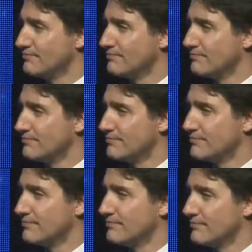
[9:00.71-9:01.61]

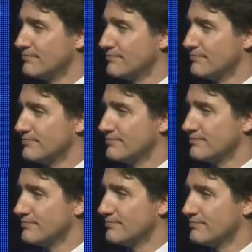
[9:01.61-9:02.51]

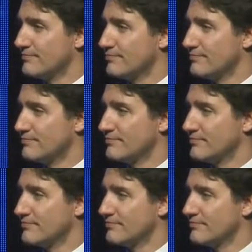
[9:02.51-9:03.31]
(no one is talking)